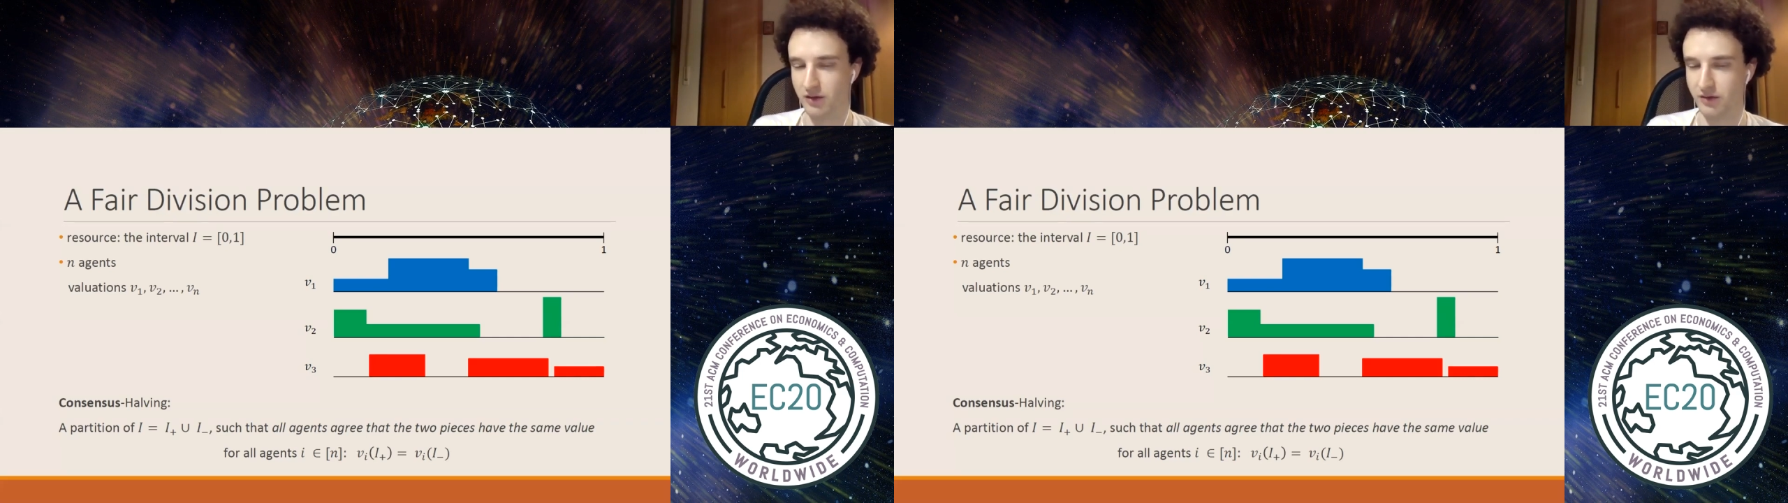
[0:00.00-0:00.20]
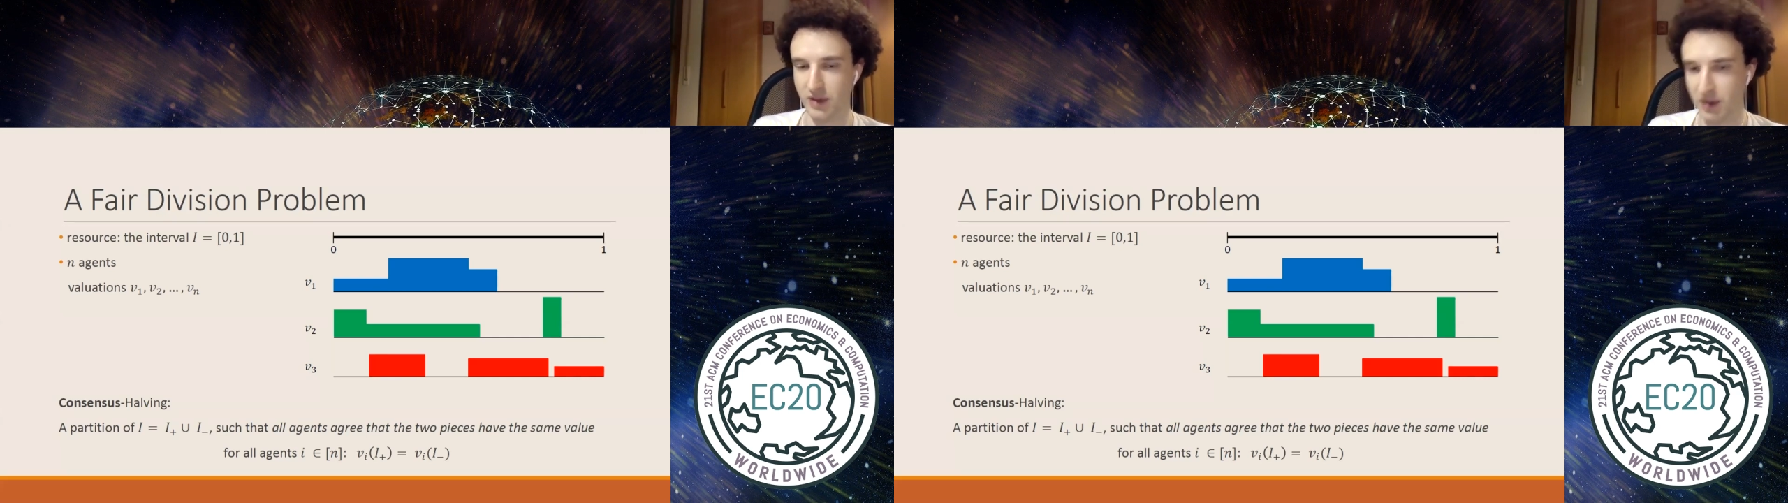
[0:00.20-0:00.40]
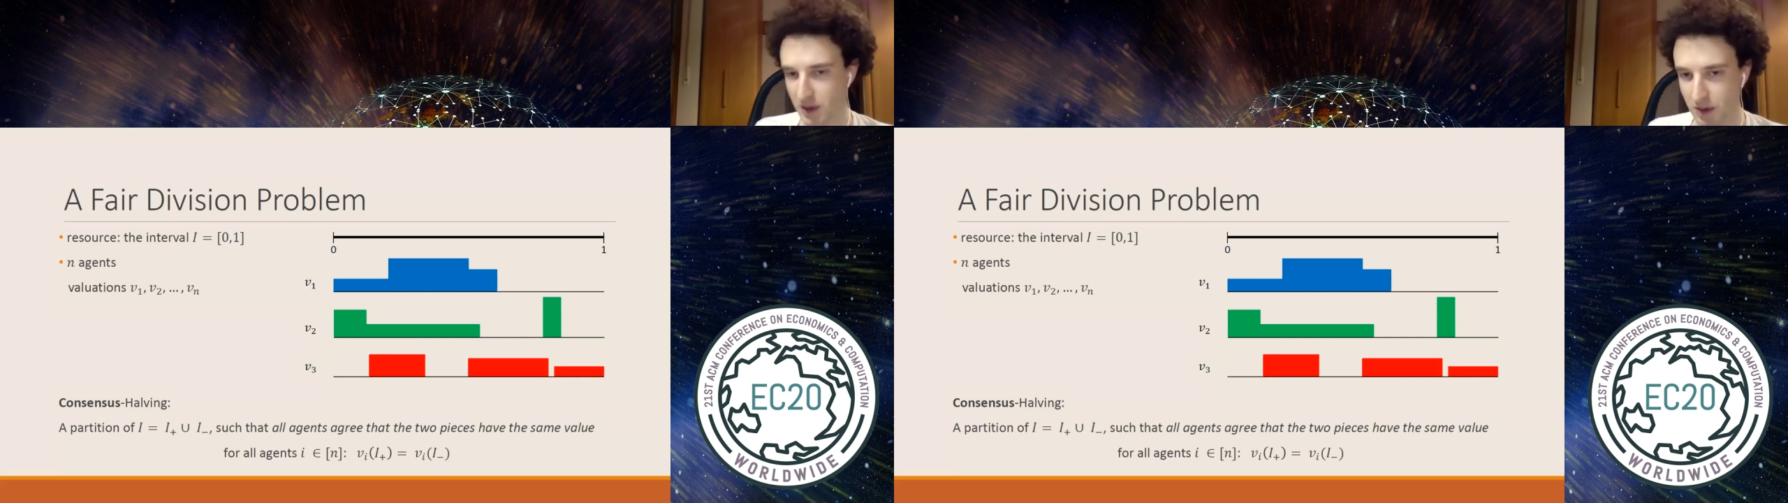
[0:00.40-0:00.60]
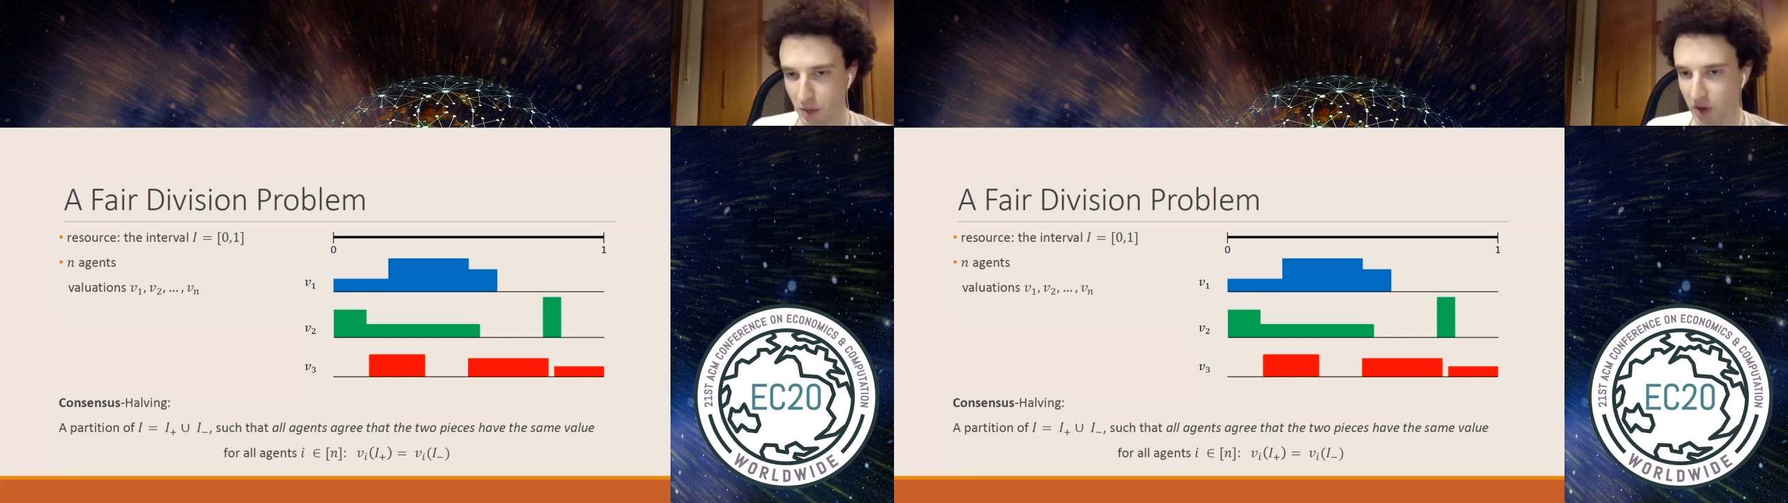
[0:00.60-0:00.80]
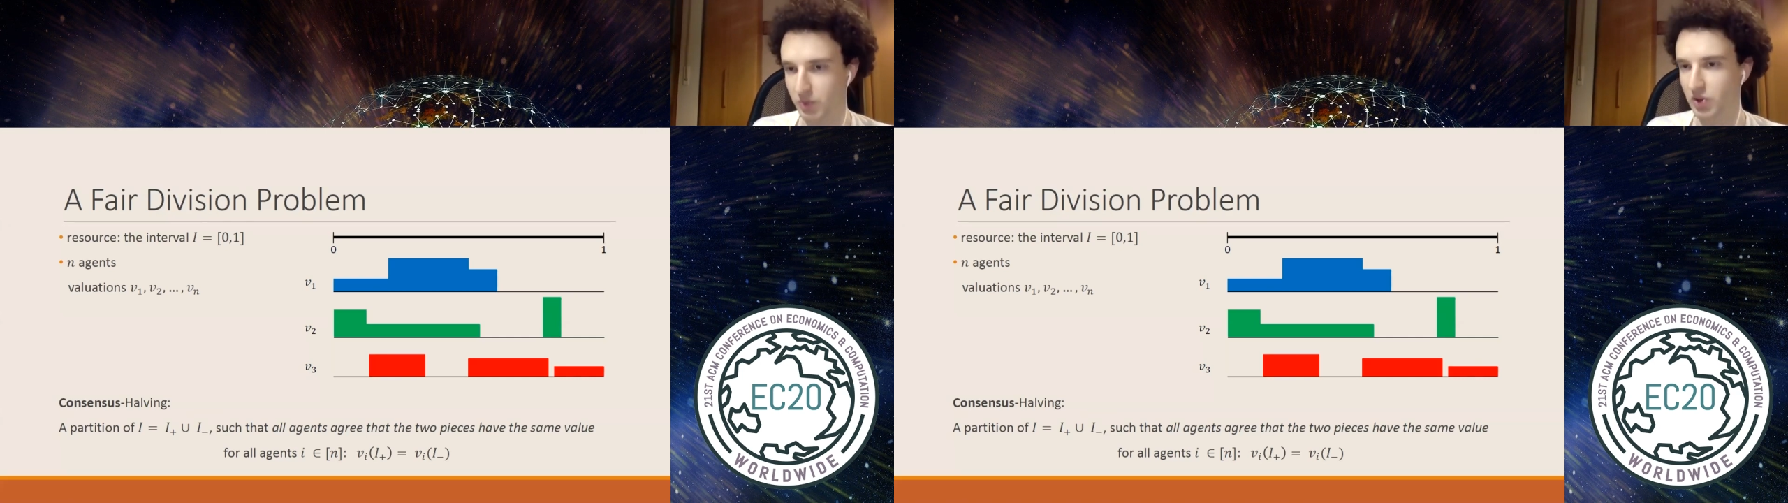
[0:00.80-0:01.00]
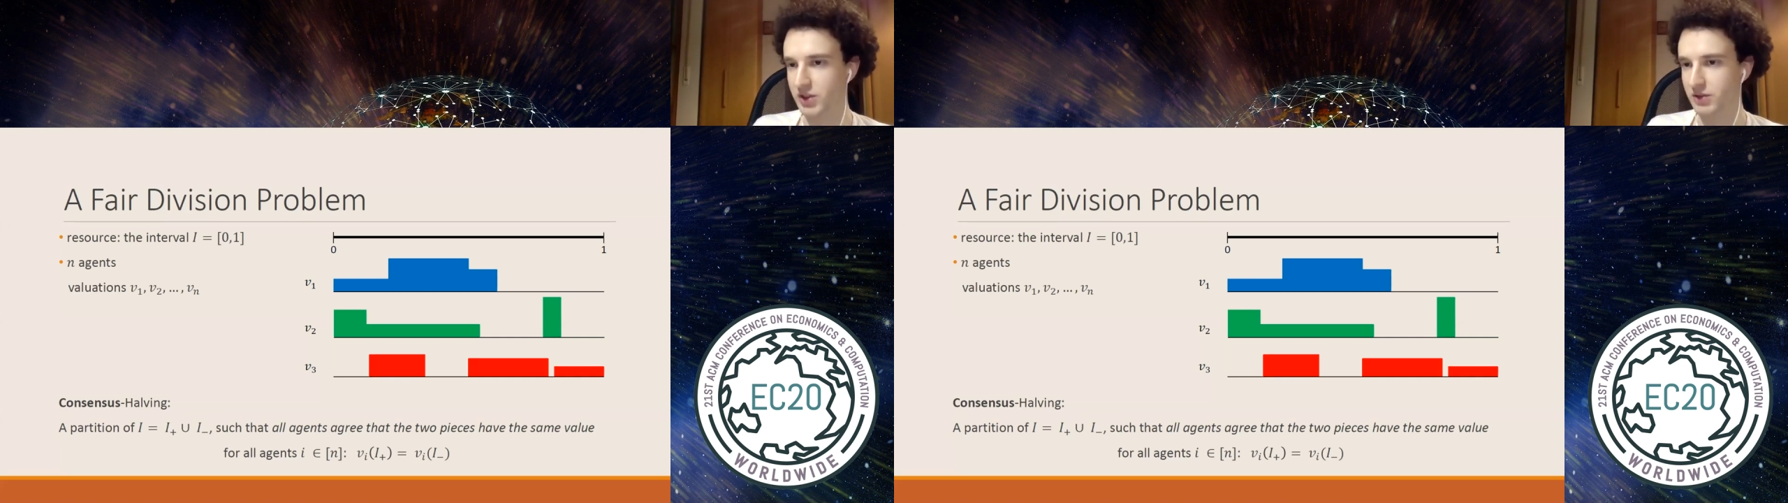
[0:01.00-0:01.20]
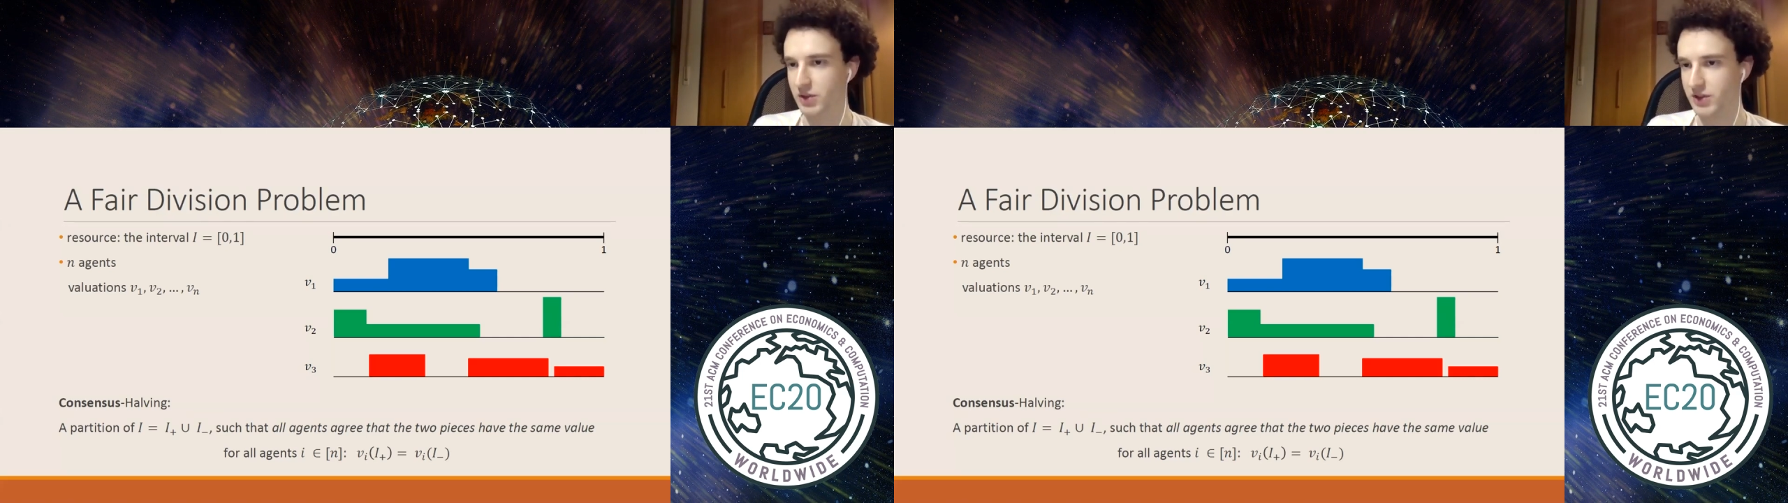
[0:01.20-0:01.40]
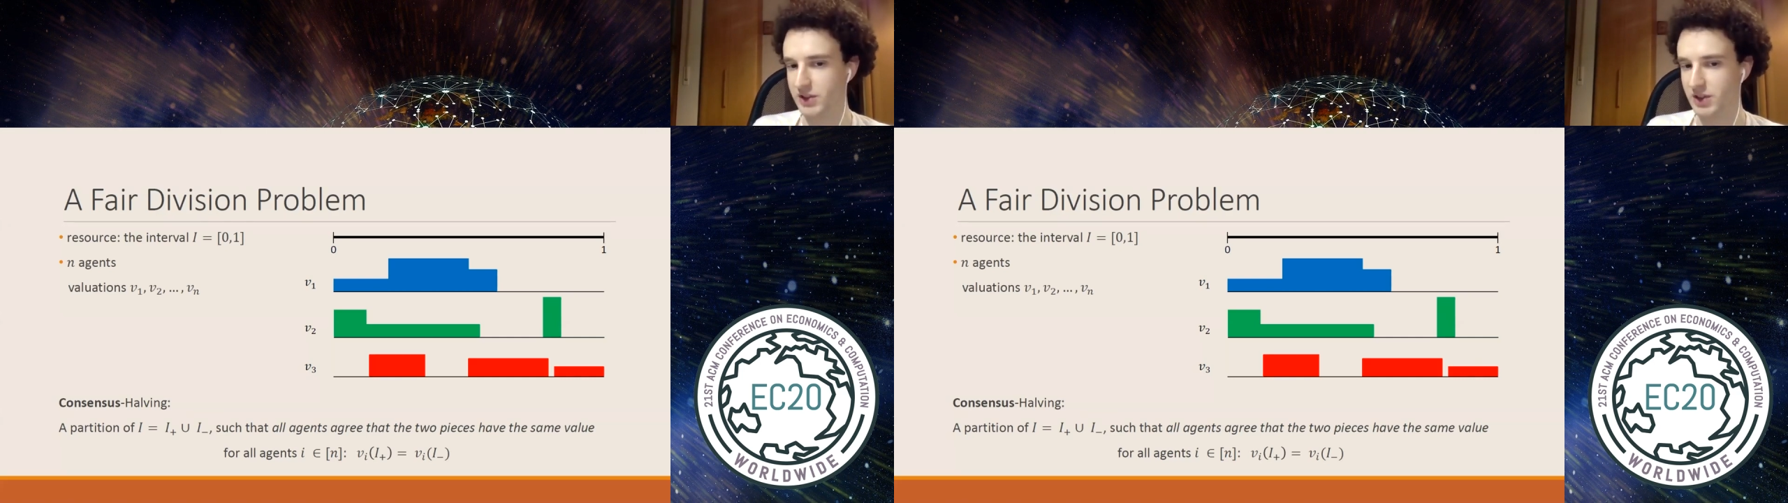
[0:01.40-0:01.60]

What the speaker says: of multiple intervals.